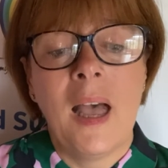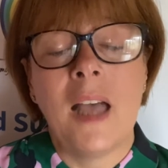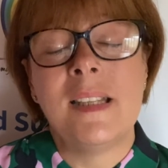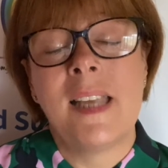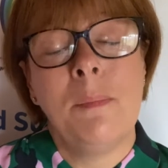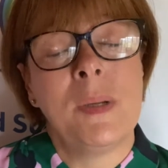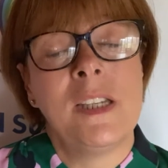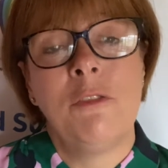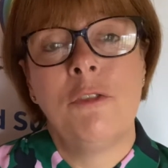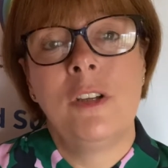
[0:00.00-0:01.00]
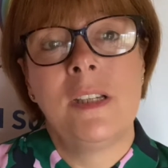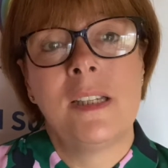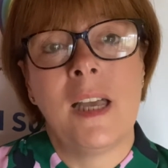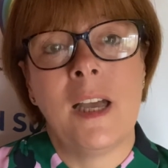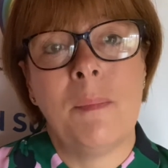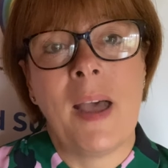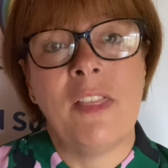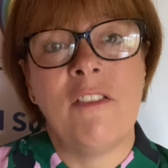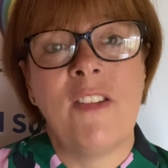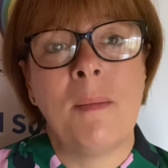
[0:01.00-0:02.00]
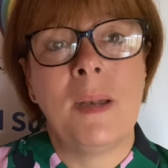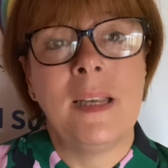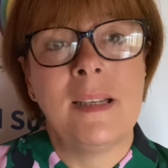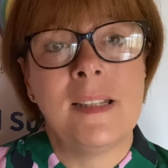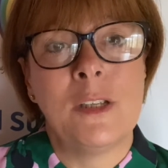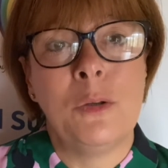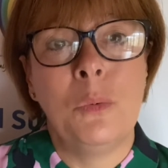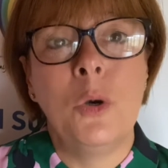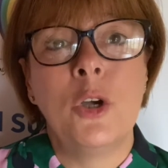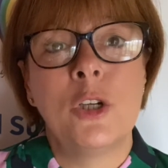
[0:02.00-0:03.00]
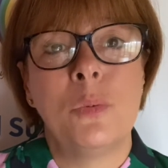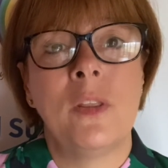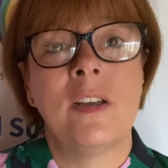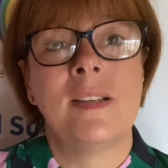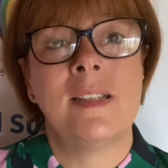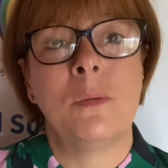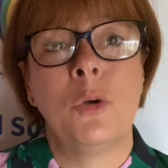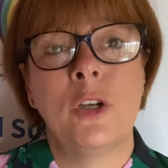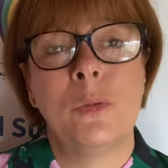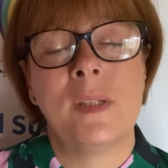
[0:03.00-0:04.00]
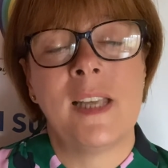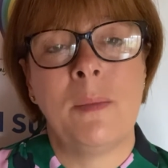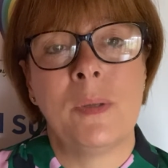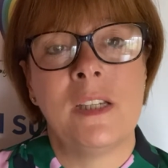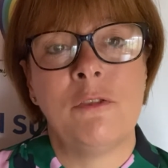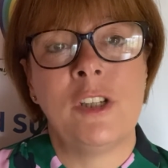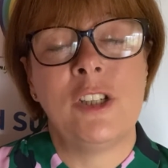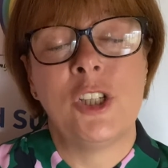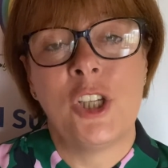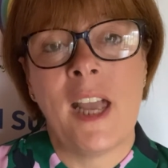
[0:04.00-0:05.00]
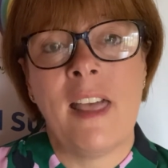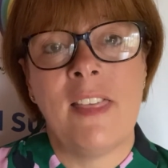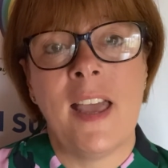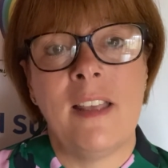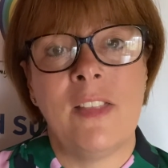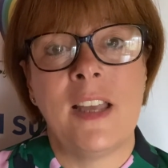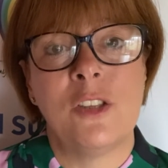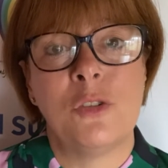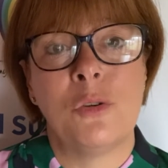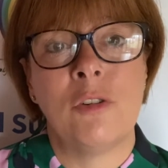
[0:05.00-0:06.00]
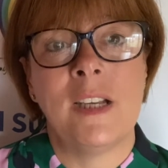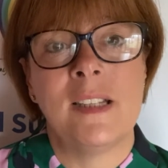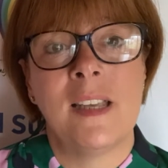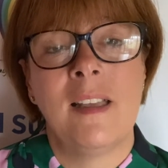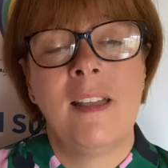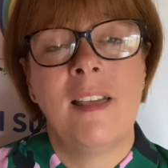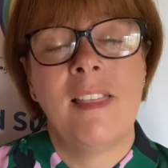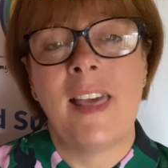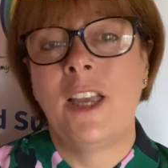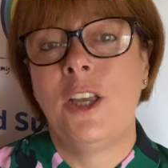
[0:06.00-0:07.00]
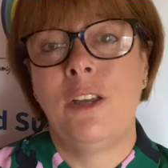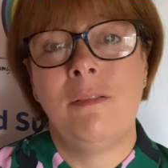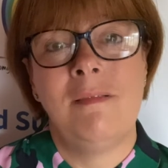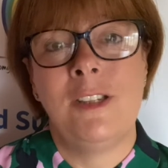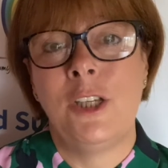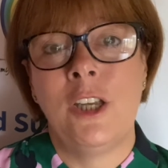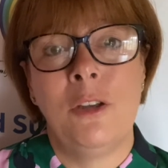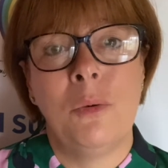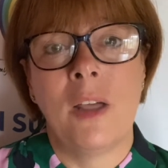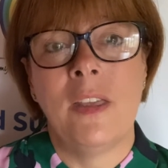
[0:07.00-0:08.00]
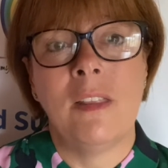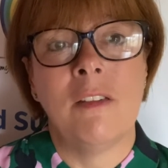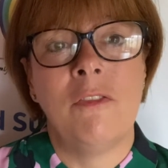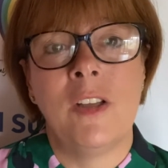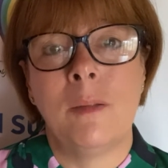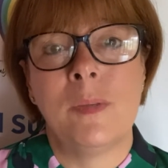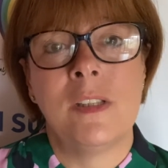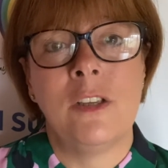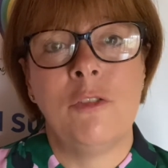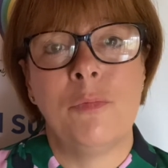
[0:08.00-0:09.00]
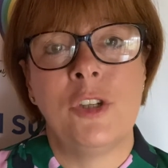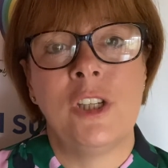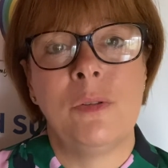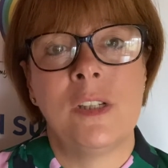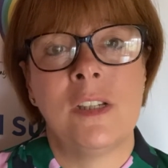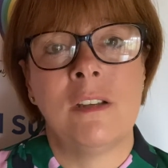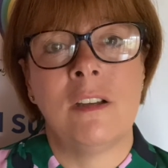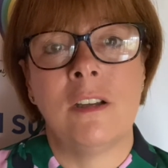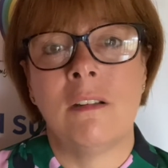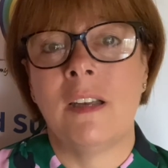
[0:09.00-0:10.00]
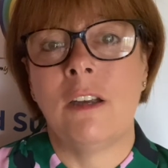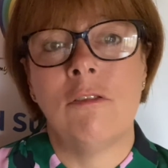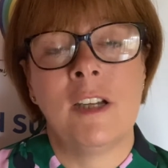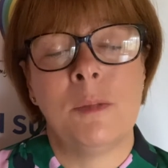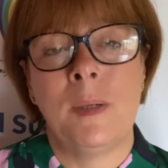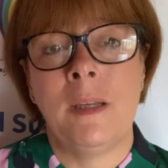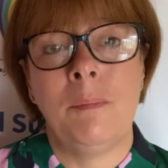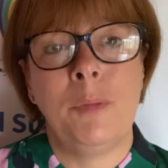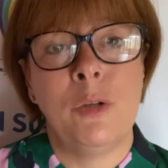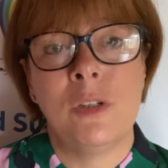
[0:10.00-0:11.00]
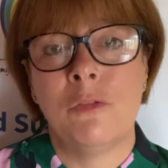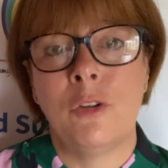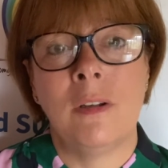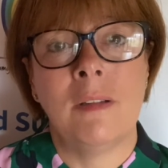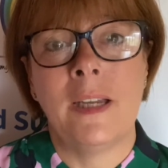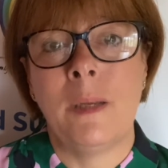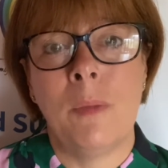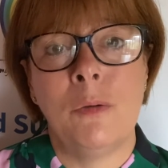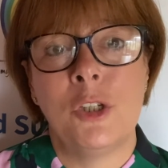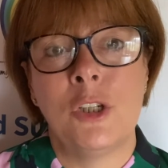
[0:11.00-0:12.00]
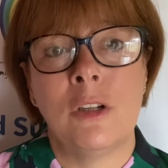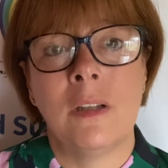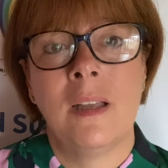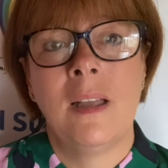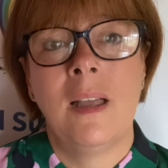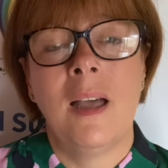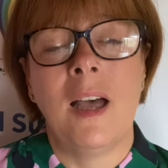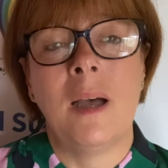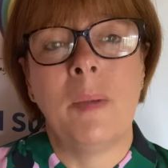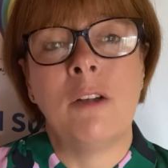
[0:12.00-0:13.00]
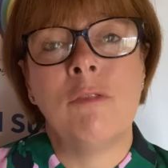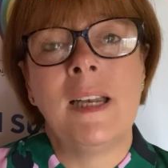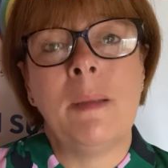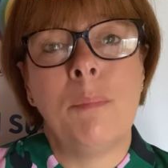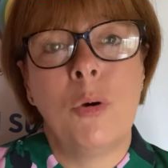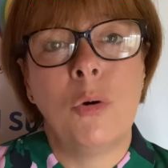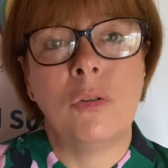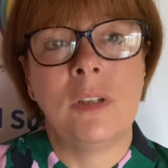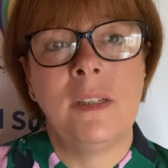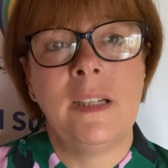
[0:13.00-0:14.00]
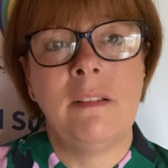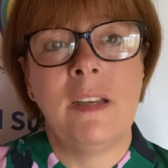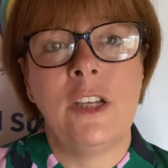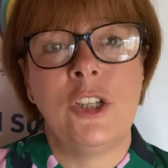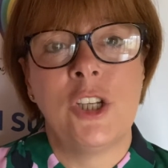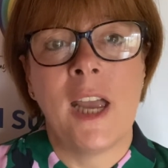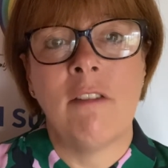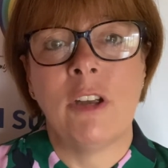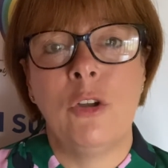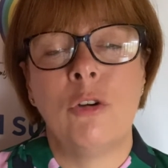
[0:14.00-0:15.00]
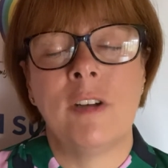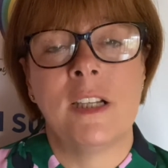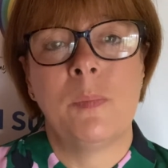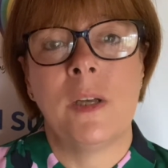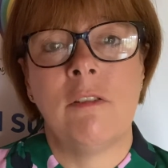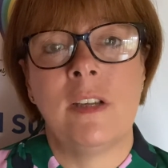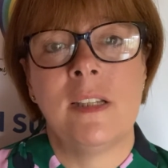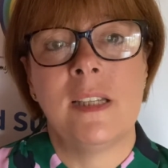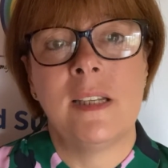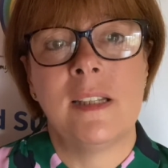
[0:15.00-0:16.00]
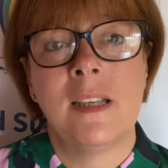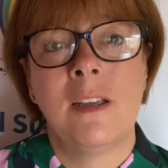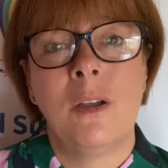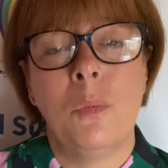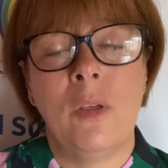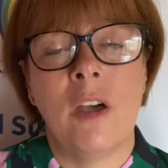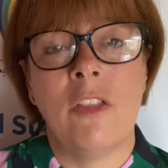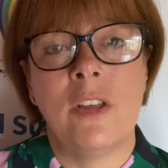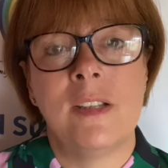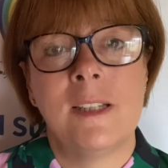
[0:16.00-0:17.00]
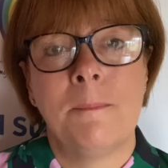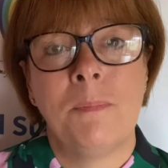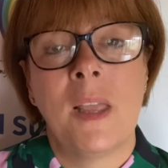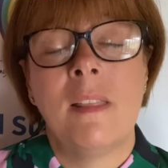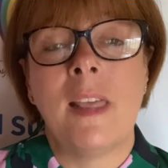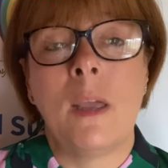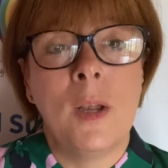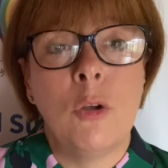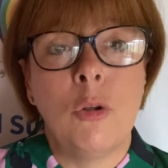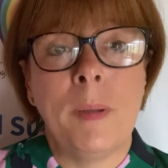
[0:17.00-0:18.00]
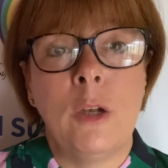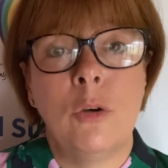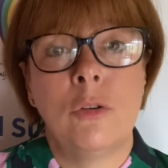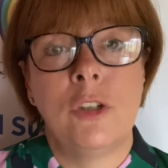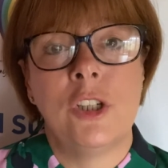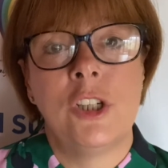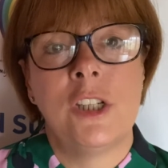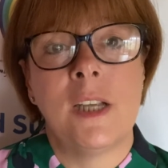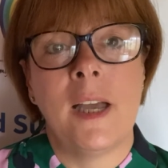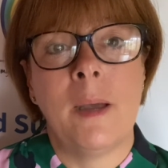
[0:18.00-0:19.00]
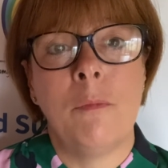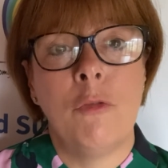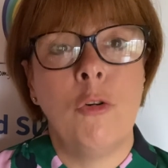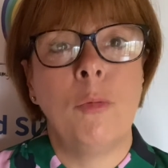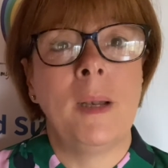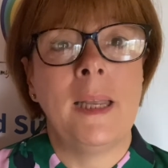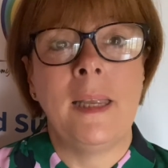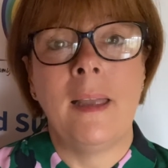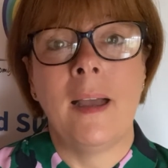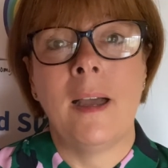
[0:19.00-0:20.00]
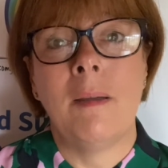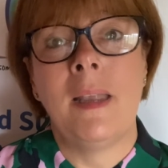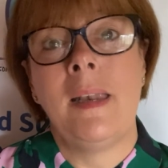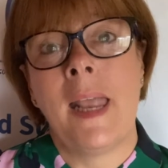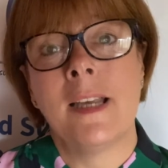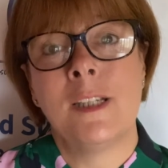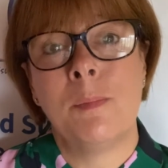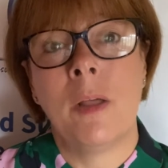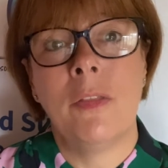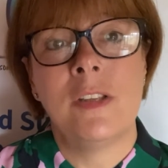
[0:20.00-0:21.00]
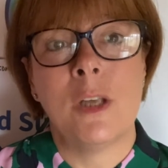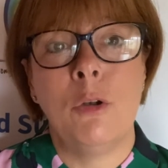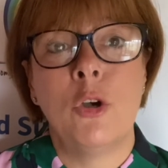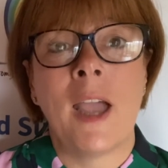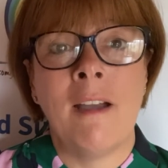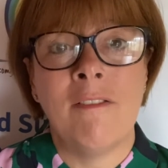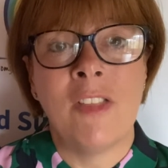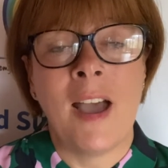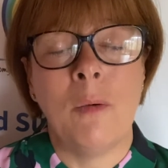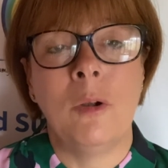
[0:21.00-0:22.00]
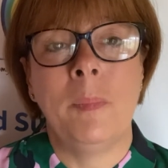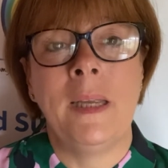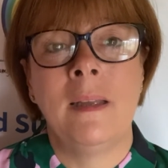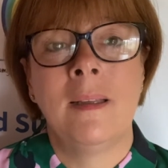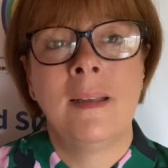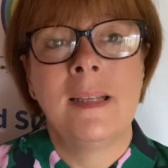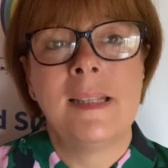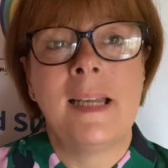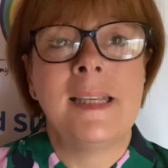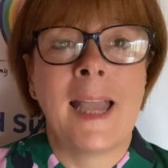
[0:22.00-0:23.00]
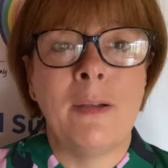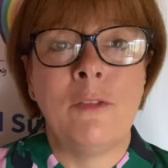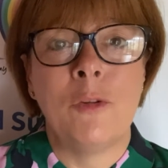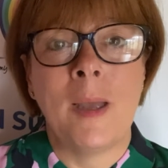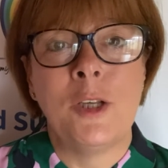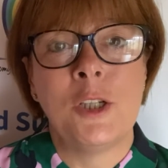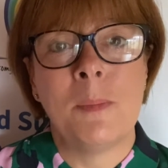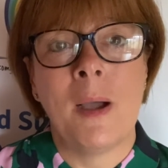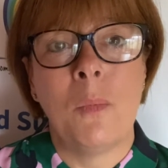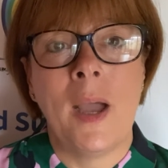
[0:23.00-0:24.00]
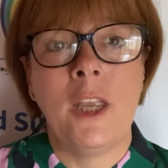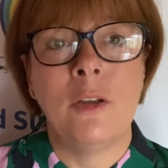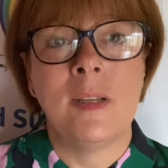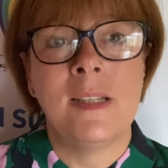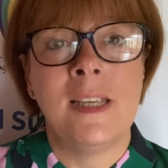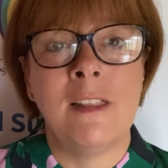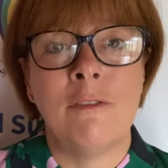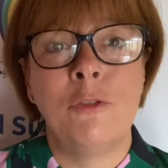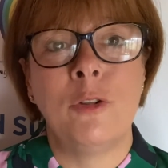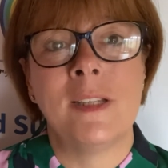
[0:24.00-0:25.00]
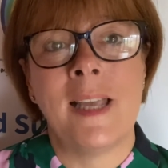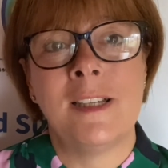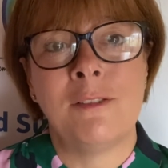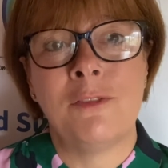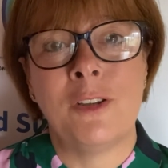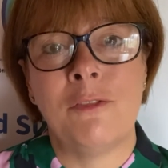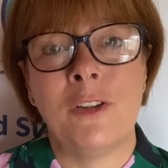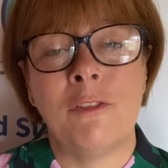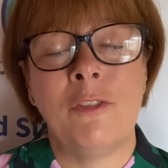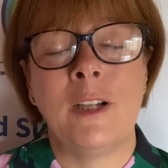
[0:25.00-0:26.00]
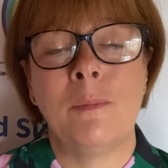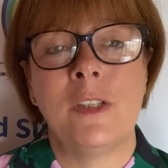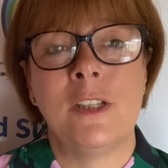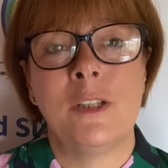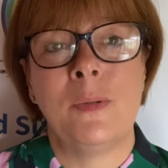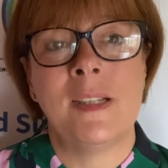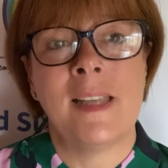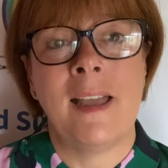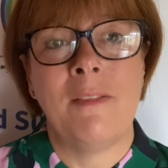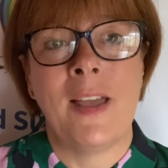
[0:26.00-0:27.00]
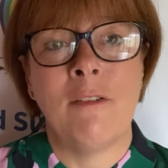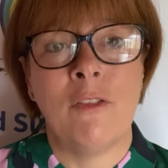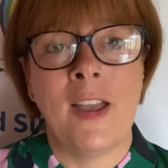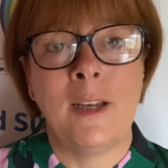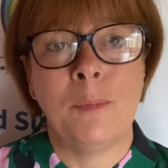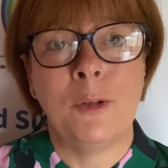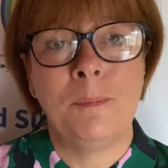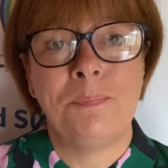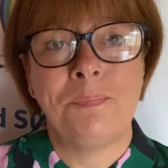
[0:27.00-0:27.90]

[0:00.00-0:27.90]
Same But Different and the families who worked with us and worked with Same But Different to share their stories. Thank you to you. I think the films that you've produced are incredibly beautiful and emotional and really important in sharing your experiences with others. They all be launched formally next month, so look out for that. We'll be sending out information about where you can see the full set of films as soon as they're available.